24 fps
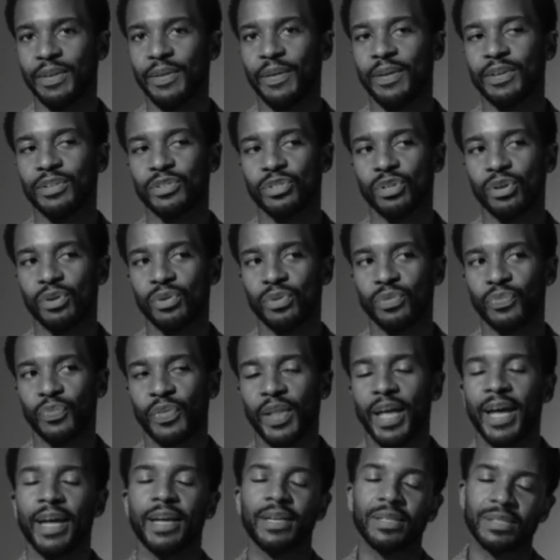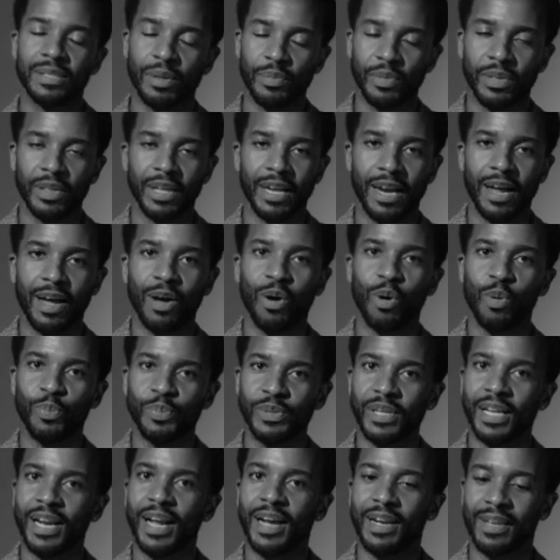And so that is something that I hope
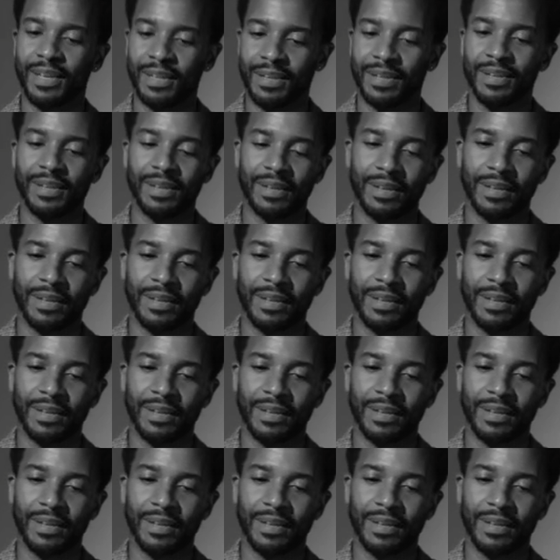that I can